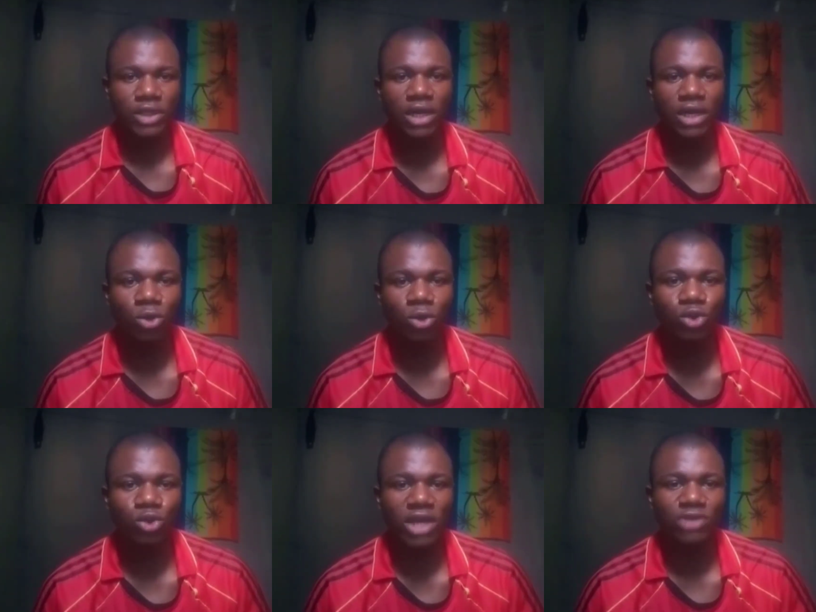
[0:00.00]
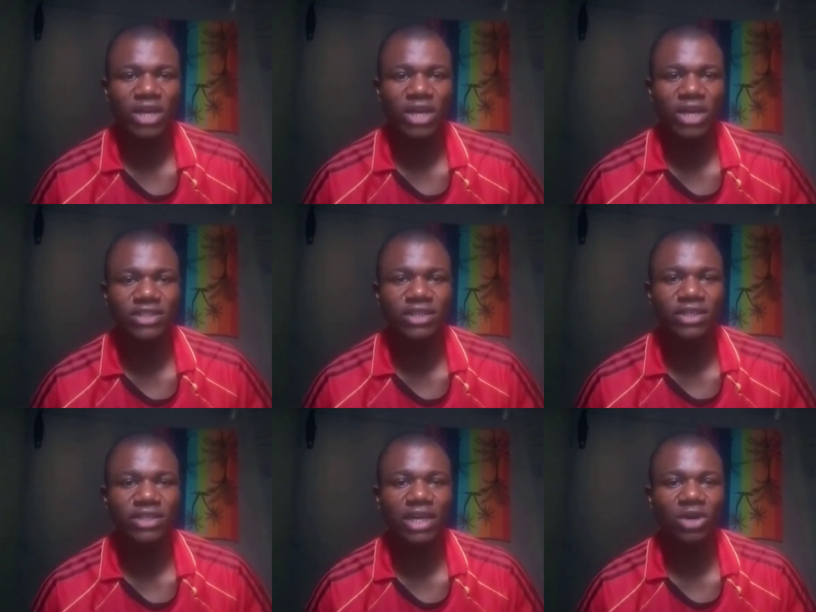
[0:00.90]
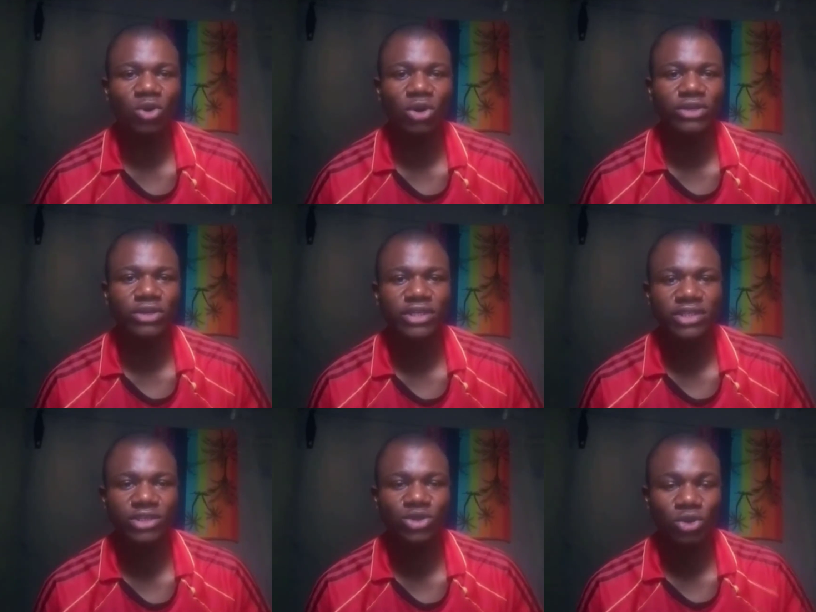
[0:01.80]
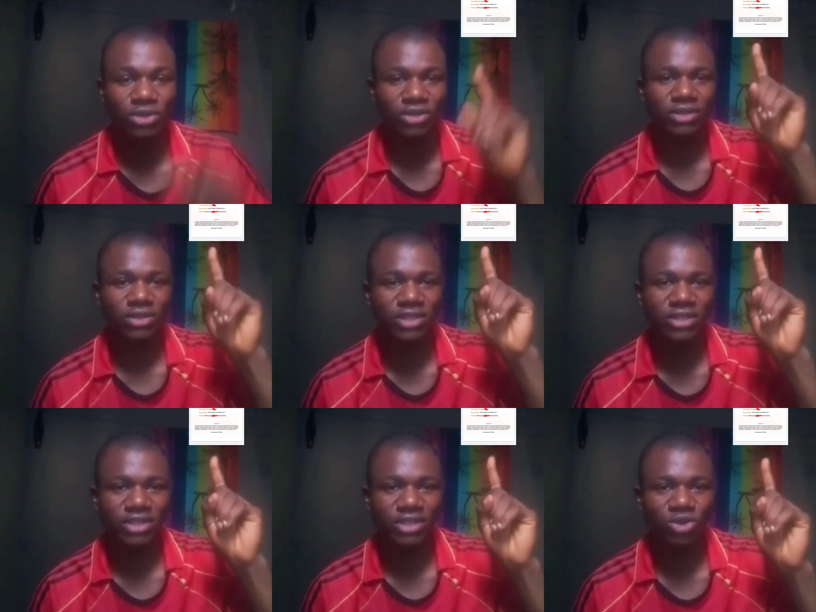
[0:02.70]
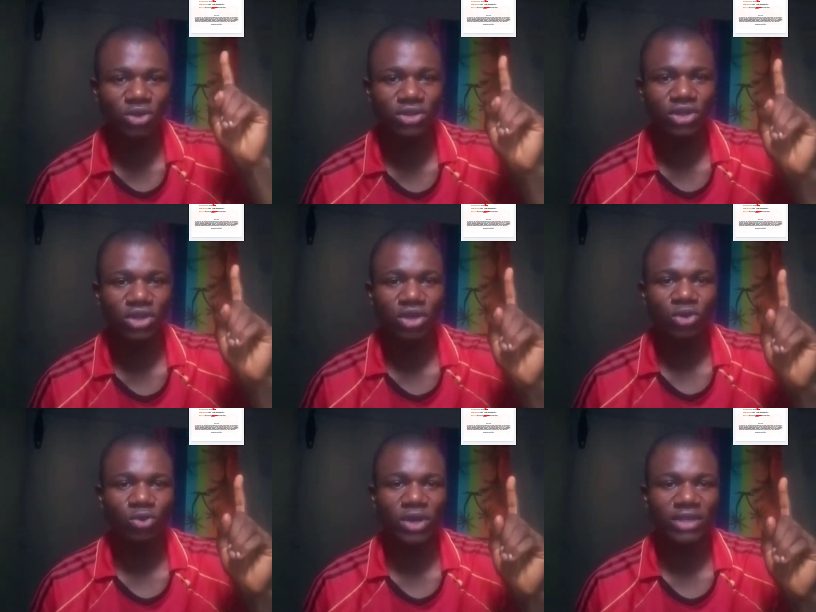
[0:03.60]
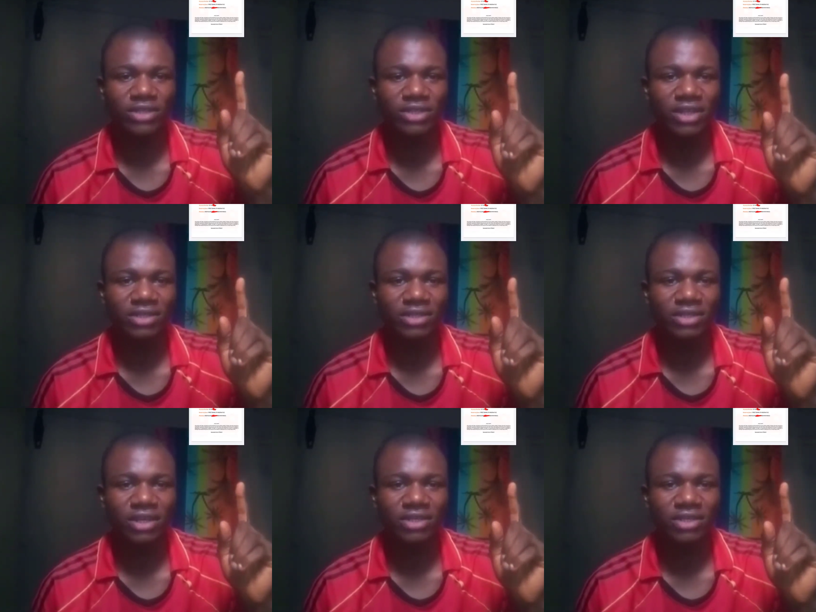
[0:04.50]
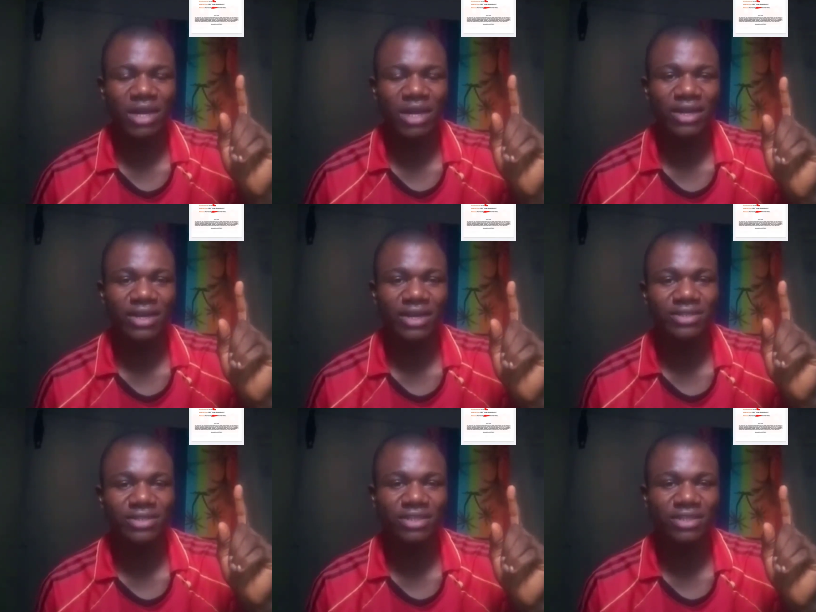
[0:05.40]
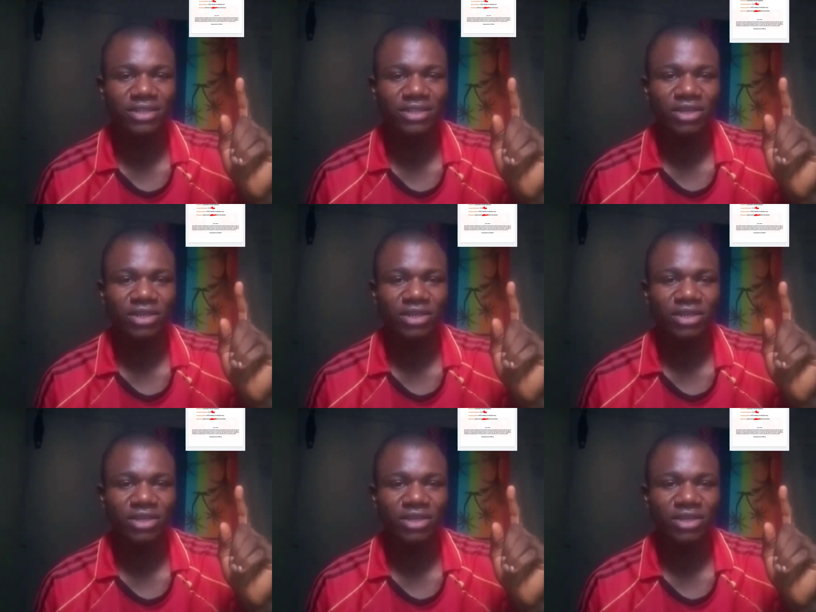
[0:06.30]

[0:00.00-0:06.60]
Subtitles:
Hello, so as you can see here on the screenshot, this screenshot, you can see that this my client sent